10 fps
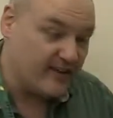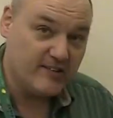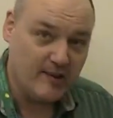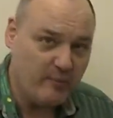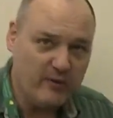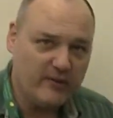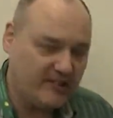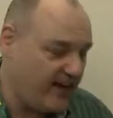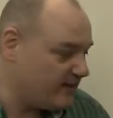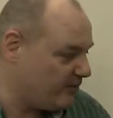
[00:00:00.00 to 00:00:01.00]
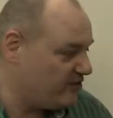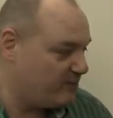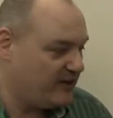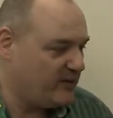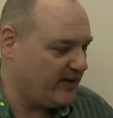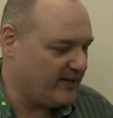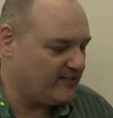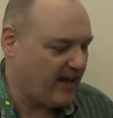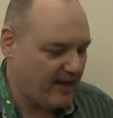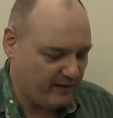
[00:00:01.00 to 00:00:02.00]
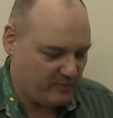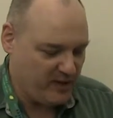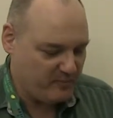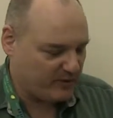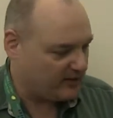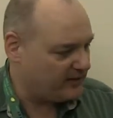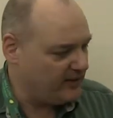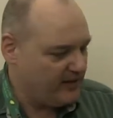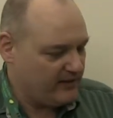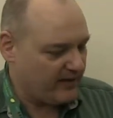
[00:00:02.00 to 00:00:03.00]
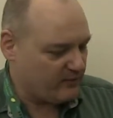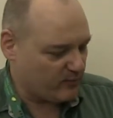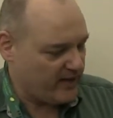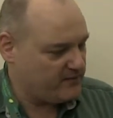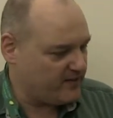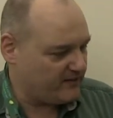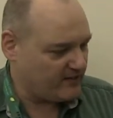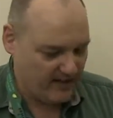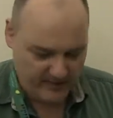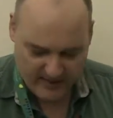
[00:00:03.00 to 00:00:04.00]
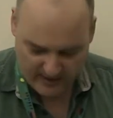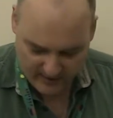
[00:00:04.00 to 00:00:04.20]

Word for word: that somebody was saying that we should be doing is having people like write things on there,